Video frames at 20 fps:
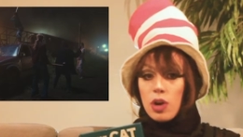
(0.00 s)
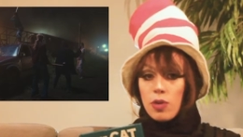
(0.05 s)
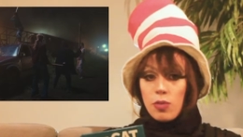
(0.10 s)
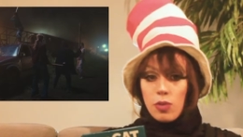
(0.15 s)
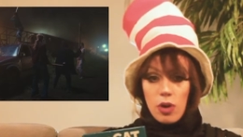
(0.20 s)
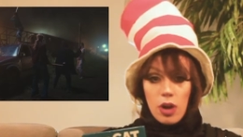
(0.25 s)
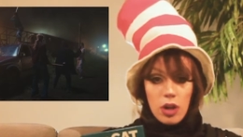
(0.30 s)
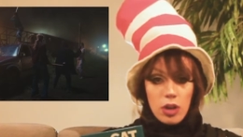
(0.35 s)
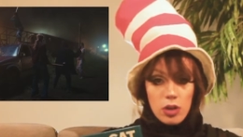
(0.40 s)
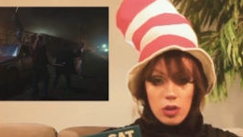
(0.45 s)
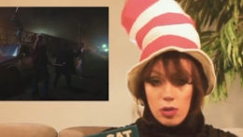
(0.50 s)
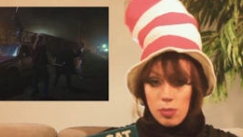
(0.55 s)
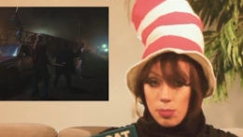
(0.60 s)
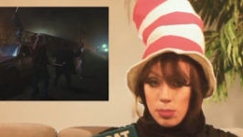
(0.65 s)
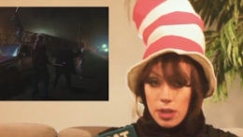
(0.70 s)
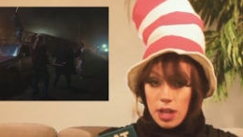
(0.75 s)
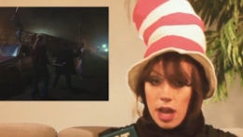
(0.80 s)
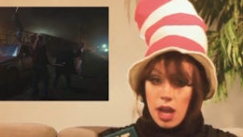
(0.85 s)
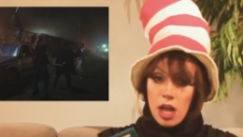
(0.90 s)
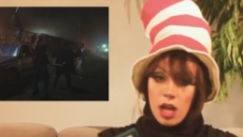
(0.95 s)
overall
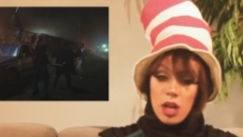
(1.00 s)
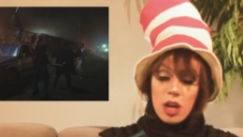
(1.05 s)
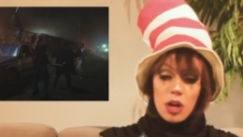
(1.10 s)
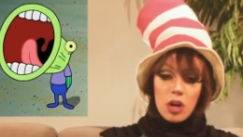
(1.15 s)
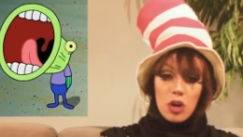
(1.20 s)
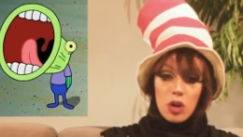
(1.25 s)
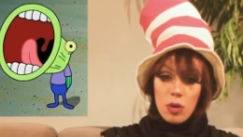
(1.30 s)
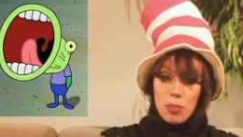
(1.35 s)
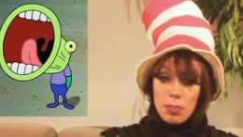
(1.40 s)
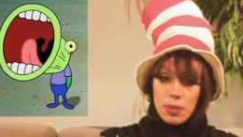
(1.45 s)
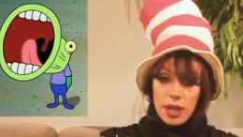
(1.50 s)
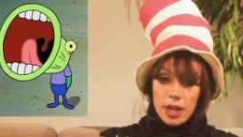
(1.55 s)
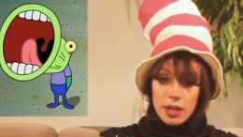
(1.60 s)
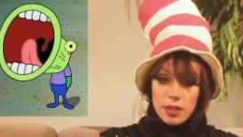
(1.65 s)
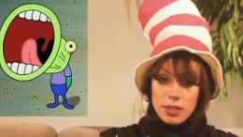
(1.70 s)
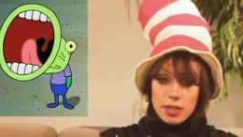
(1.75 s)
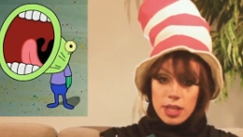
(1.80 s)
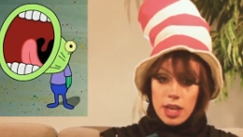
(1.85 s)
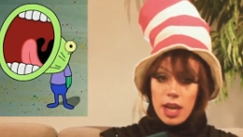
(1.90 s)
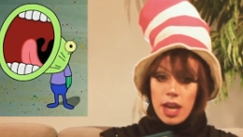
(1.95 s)
hoopla. Hoopla,
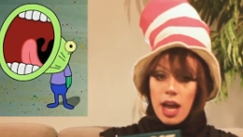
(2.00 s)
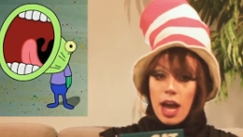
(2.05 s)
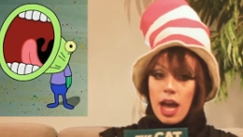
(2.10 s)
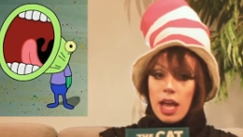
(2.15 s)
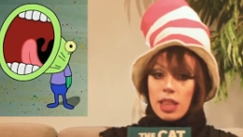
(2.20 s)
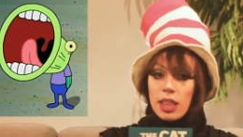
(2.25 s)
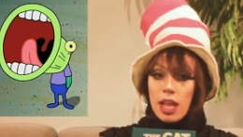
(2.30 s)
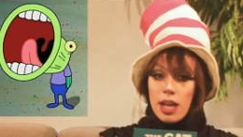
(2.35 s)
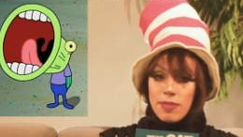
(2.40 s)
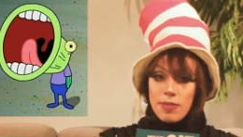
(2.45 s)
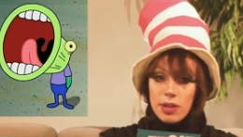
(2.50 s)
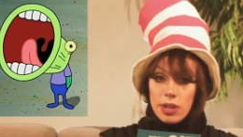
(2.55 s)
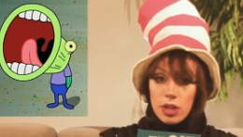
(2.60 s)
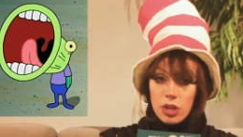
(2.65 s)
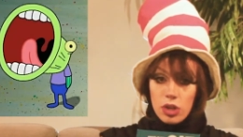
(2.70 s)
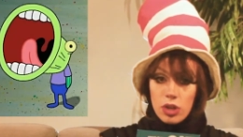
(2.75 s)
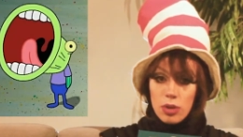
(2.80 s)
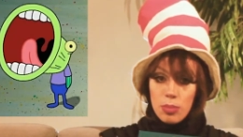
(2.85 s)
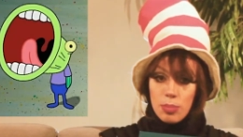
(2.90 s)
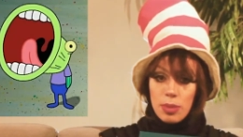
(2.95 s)
you say? I love a
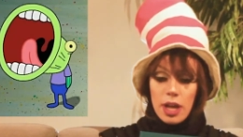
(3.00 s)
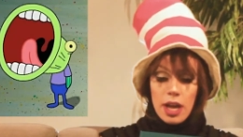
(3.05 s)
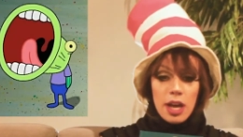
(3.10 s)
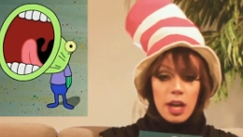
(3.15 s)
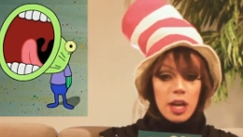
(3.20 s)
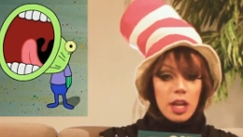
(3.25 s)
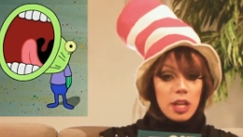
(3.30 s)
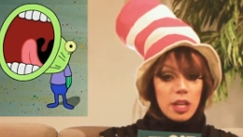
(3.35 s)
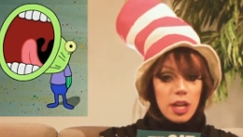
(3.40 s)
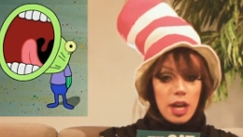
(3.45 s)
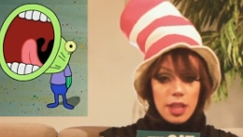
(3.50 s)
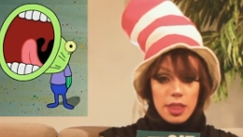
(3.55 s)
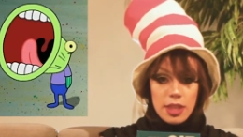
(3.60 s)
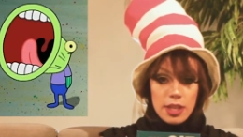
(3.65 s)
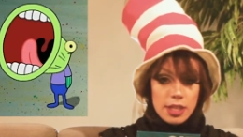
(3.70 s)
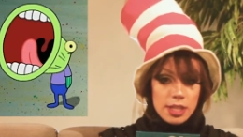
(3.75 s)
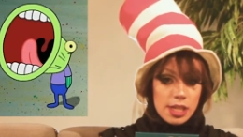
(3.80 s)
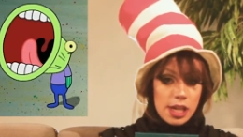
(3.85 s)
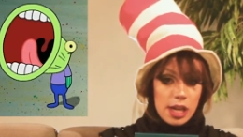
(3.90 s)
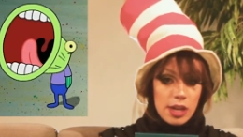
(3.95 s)
good hoopla. Not
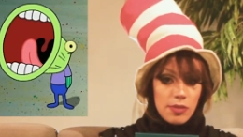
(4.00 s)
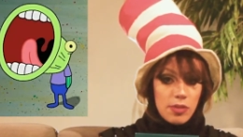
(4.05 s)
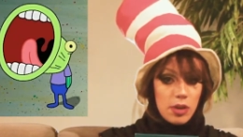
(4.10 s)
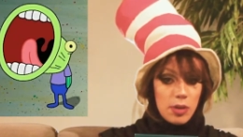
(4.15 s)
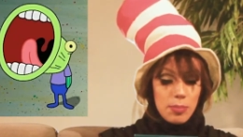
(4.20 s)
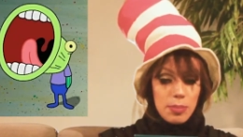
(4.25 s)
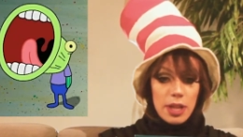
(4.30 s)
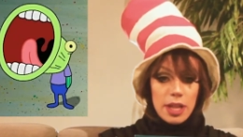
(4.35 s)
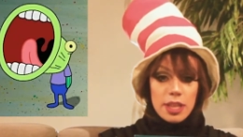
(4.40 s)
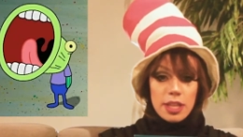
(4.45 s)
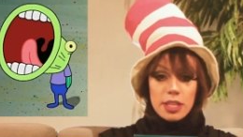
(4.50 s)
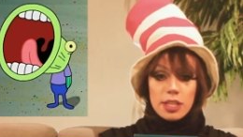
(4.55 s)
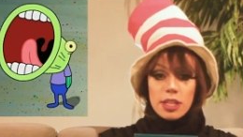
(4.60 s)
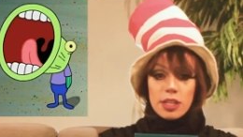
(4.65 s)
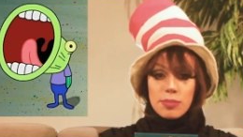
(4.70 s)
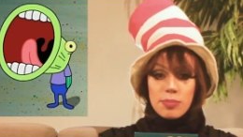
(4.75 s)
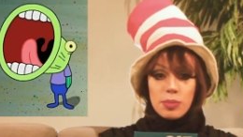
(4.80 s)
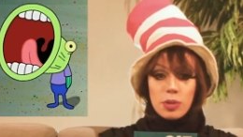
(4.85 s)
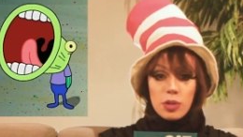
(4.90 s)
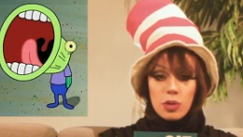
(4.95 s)
this kind of hoopla. This
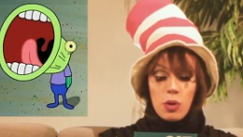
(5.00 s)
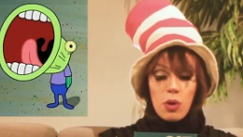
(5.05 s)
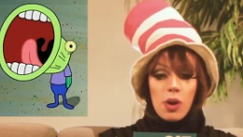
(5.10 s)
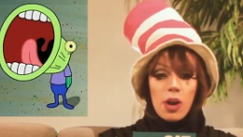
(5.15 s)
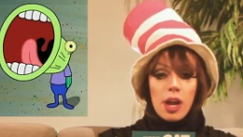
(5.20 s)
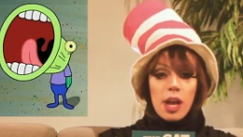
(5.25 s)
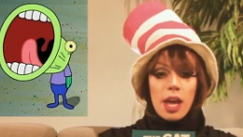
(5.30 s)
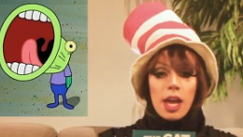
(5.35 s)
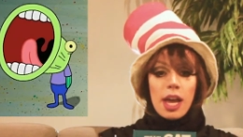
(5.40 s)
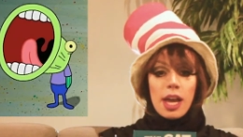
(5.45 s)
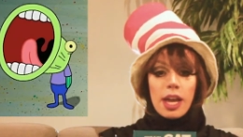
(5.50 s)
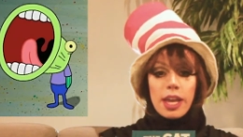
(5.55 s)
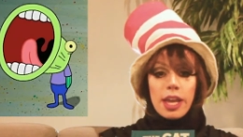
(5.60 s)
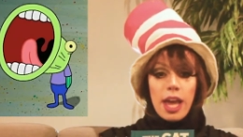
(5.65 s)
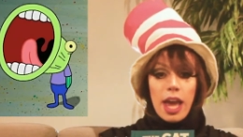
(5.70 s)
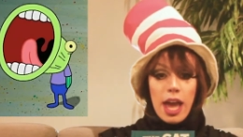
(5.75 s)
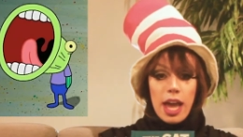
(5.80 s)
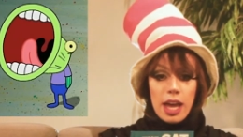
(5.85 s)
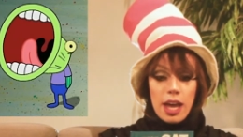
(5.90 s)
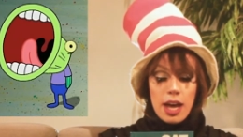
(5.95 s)
is pure
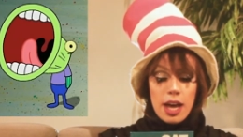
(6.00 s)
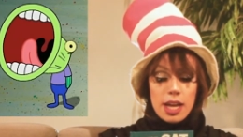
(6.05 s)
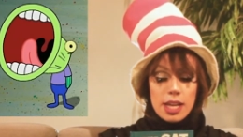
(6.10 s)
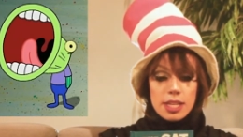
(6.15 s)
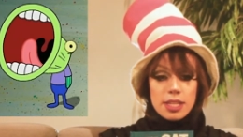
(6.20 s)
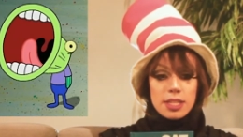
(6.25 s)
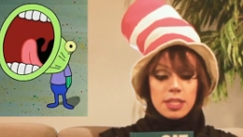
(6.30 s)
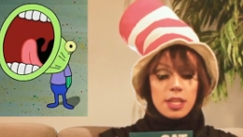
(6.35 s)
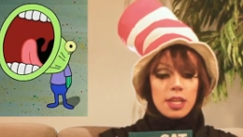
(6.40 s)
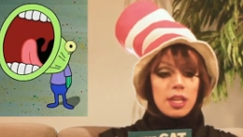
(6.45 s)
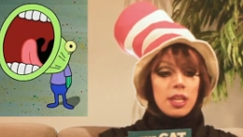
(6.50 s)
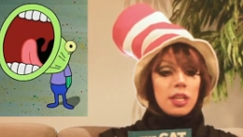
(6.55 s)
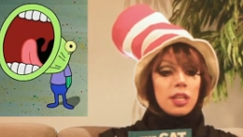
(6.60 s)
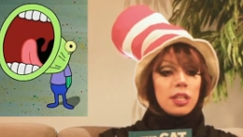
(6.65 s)
chaos.